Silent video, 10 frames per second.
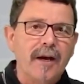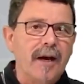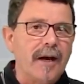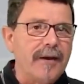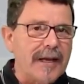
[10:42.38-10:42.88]

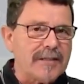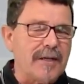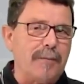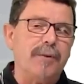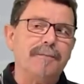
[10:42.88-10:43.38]
next
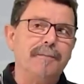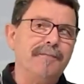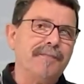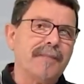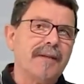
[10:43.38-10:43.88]
step
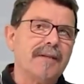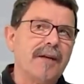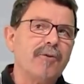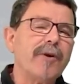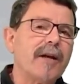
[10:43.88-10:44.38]

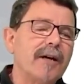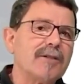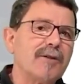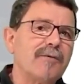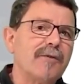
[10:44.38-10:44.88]
in regards
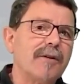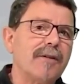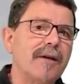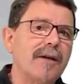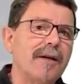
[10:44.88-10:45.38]
of
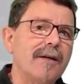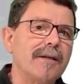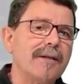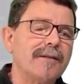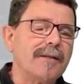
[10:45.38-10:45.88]
the
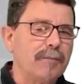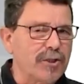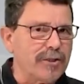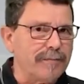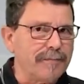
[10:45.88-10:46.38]

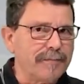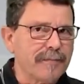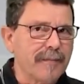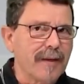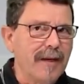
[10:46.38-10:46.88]
temperature.
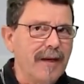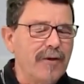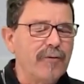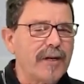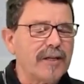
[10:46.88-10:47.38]

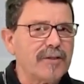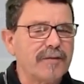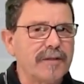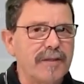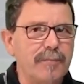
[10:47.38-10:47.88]
In regards of
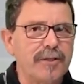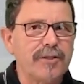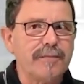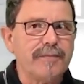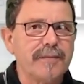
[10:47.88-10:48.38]
the
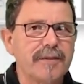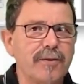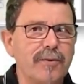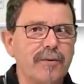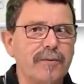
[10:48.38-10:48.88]
temperature,
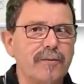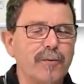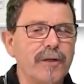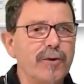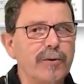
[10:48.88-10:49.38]
so
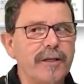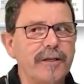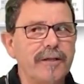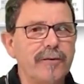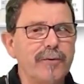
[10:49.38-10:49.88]
we do it
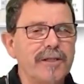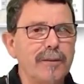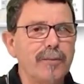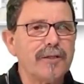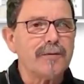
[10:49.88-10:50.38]
in a
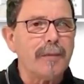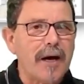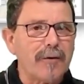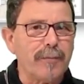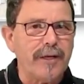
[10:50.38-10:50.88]
reasonable
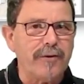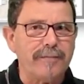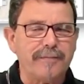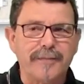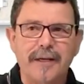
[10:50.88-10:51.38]
smart manner.
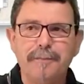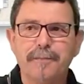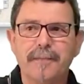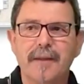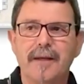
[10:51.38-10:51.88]
Yeah.
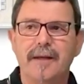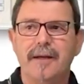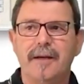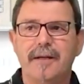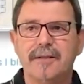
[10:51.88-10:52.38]

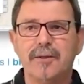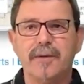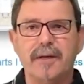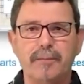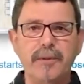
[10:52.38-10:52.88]
So
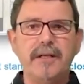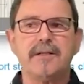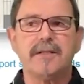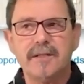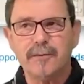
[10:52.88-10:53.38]
that
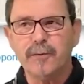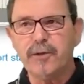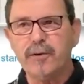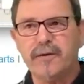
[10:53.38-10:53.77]
means we do have